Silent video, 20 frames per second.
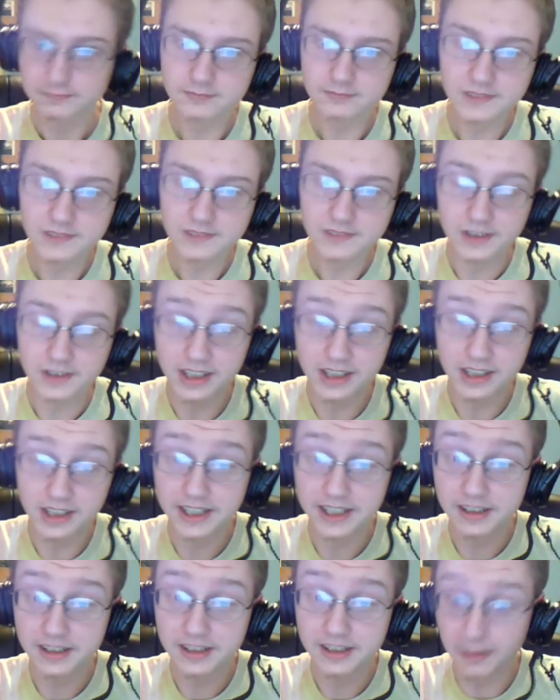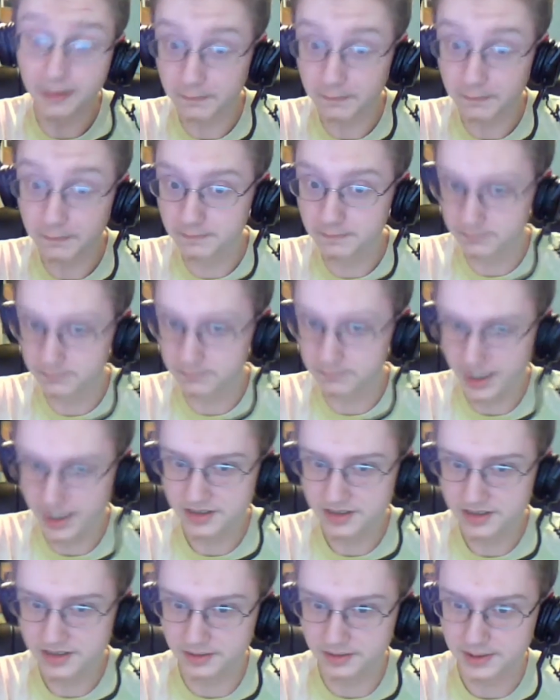Like
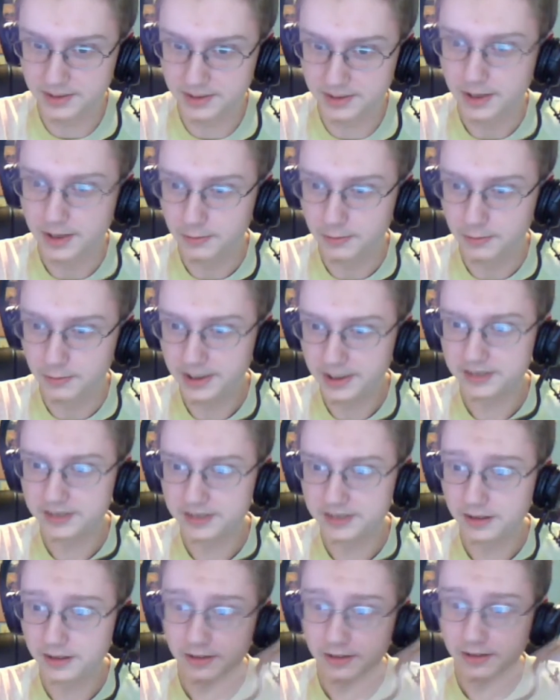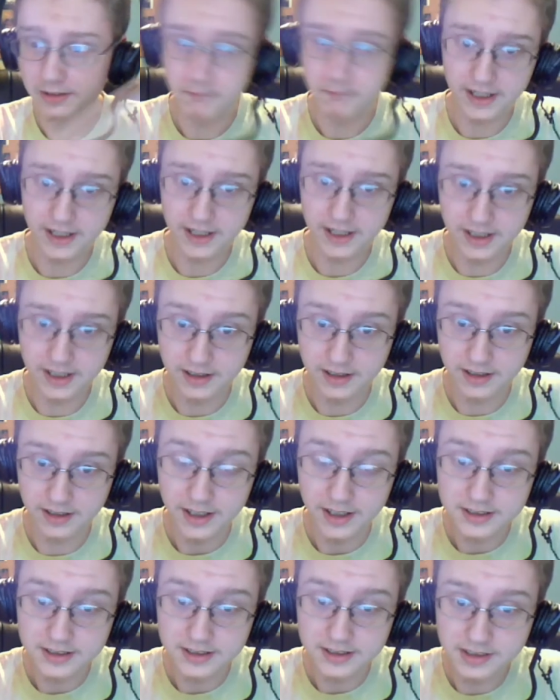pendulums, when they started making
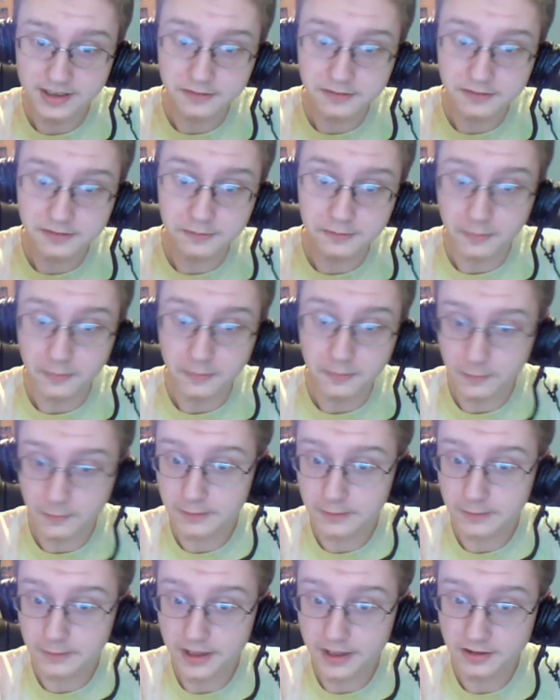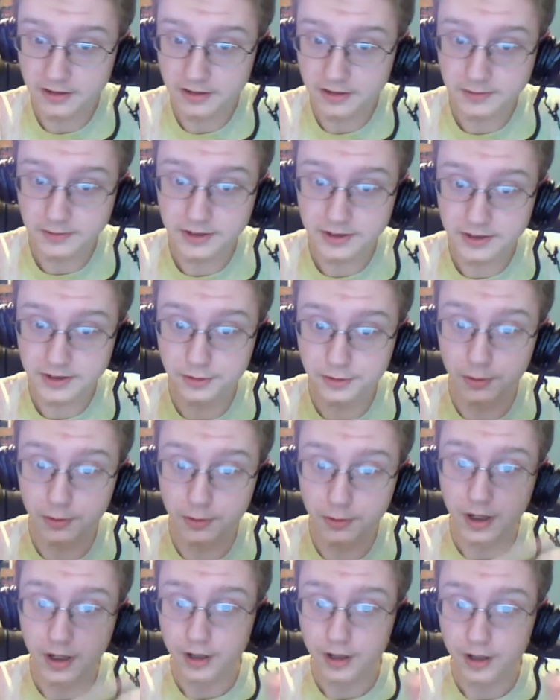stuff with pendulums to
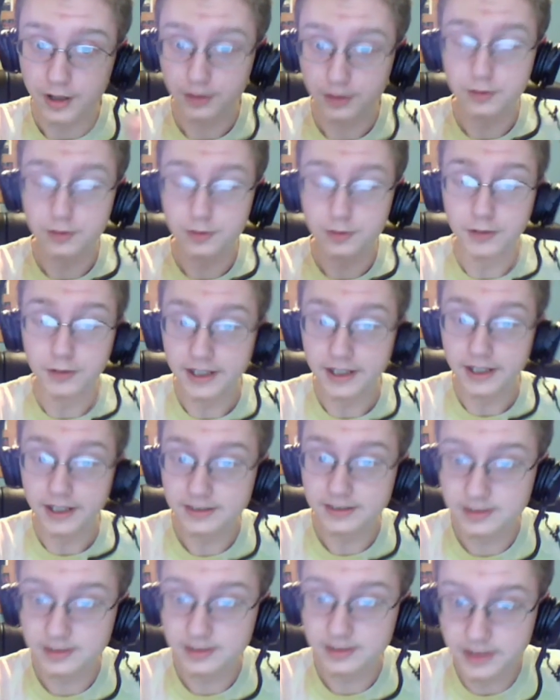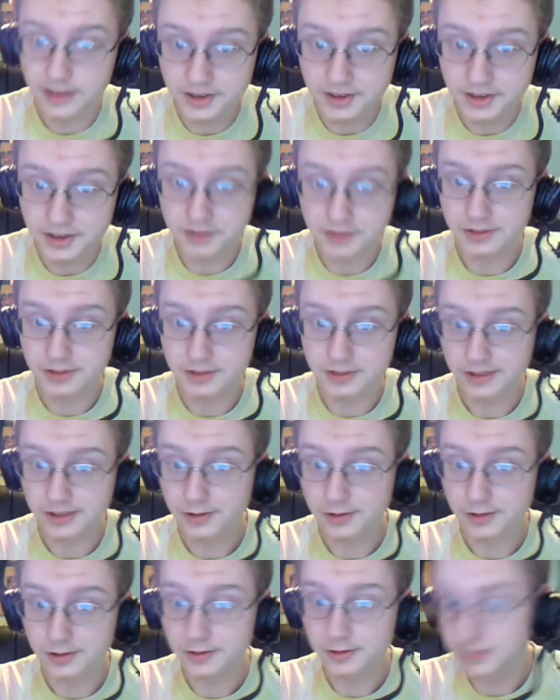go instantly into synchros
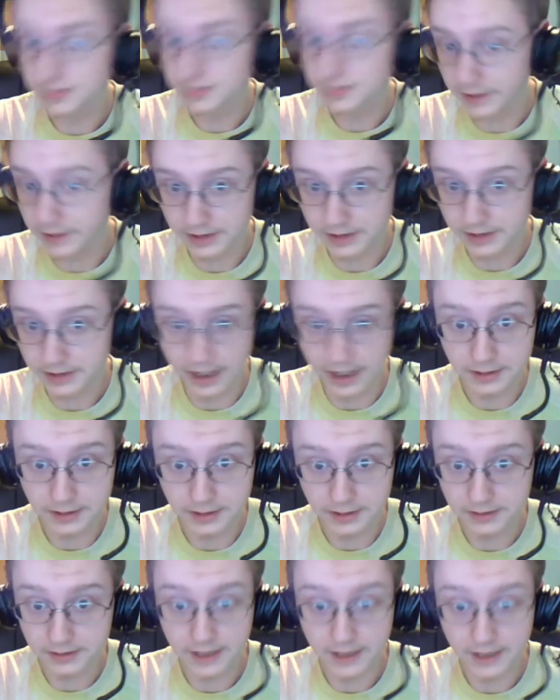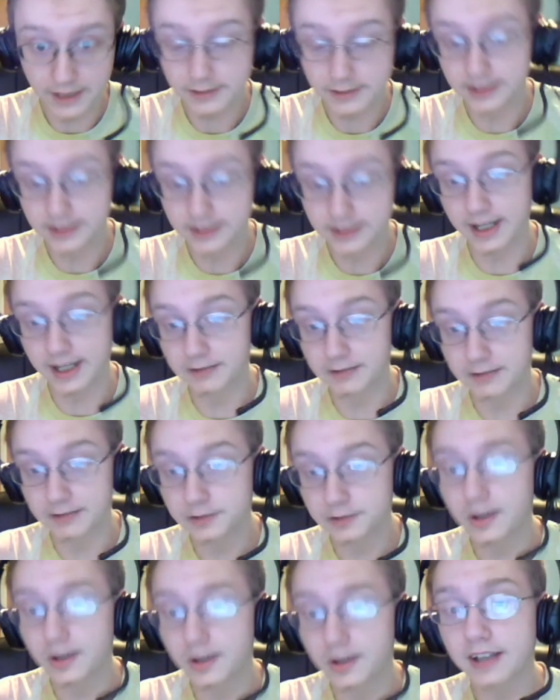without even having to have a tuner, I
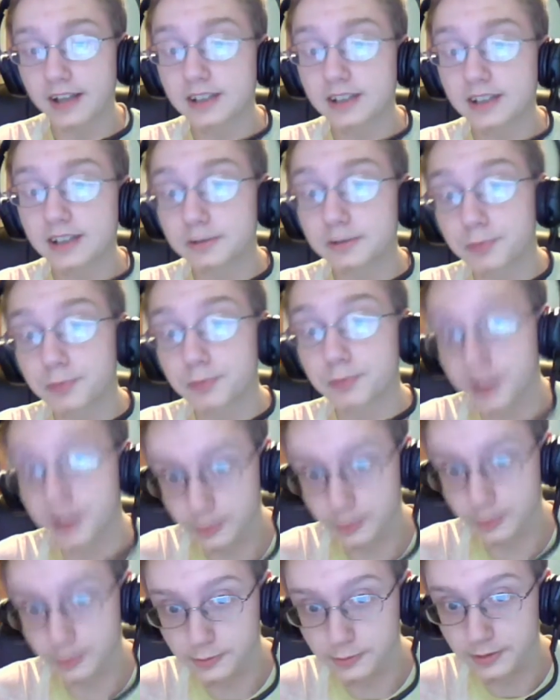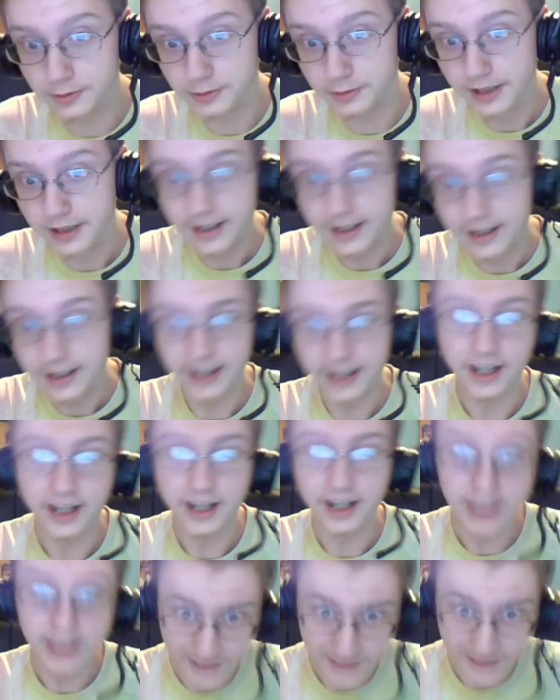thought that was pretty cool. And I like
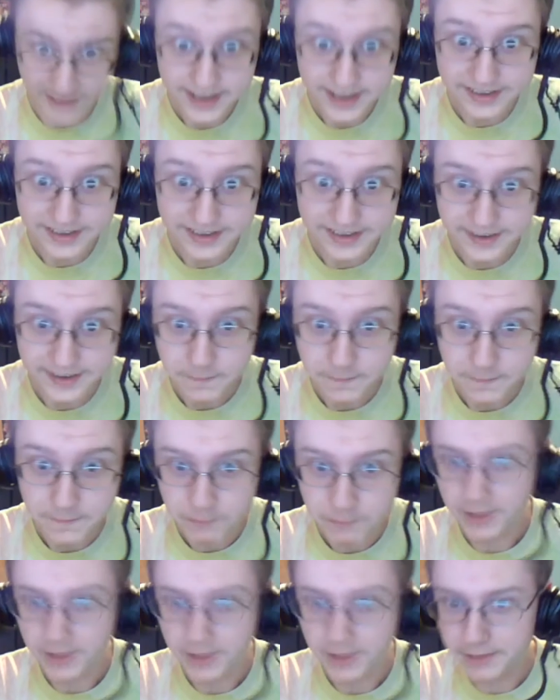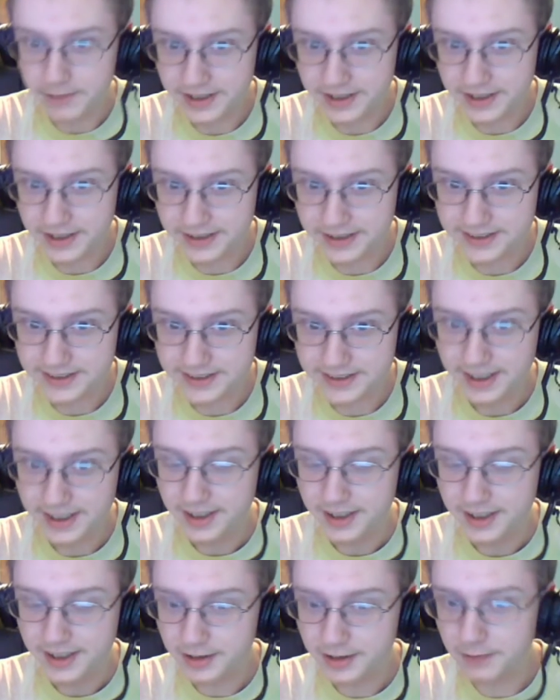this because you
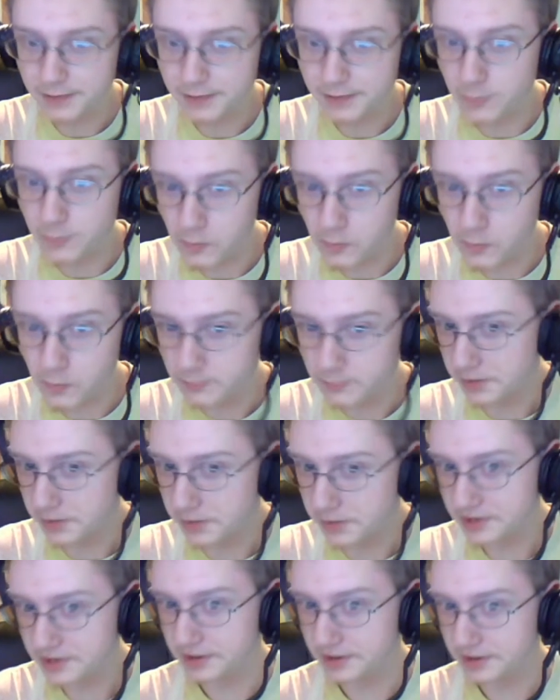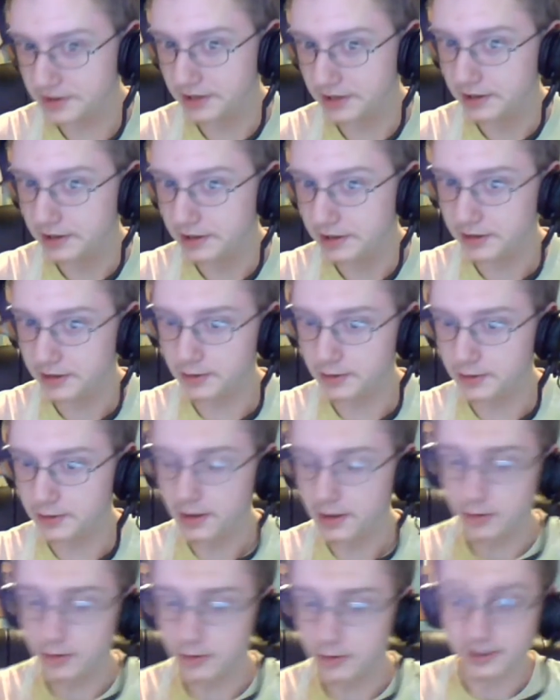can basically go, oh,
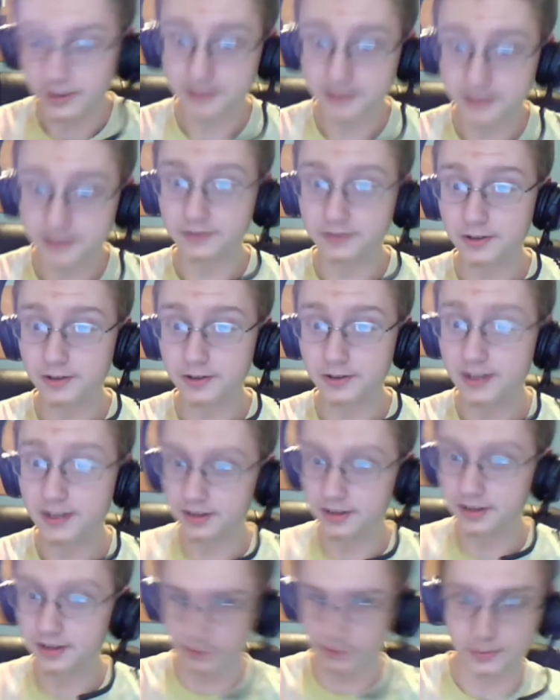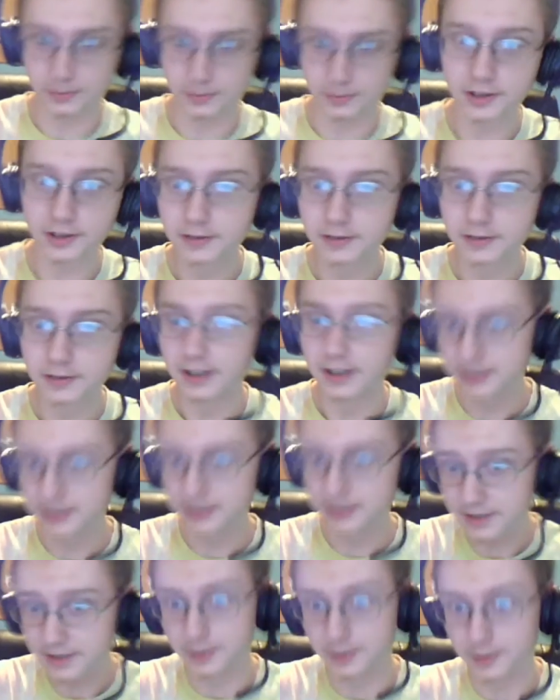instant fusion, tuner,
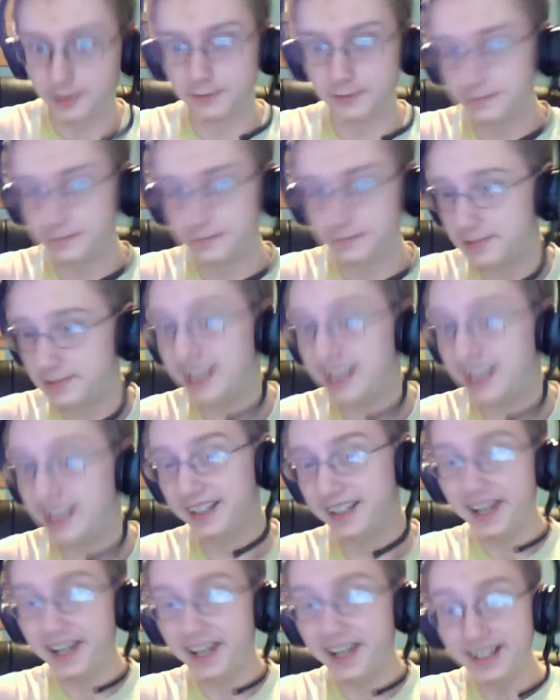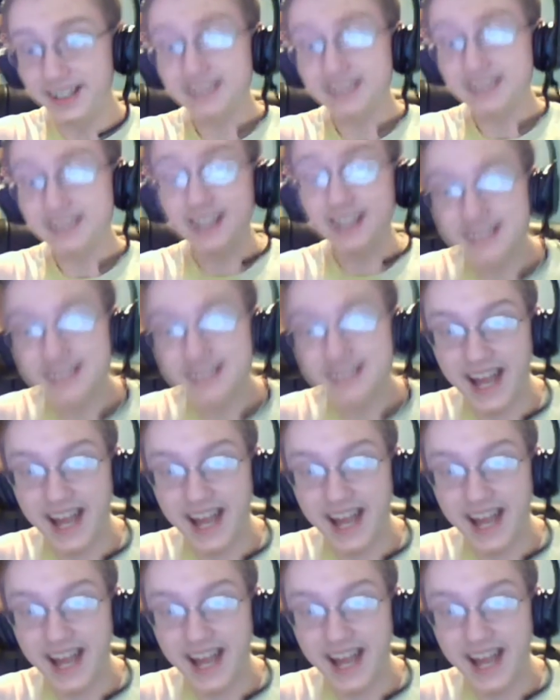synchro. Easy as that.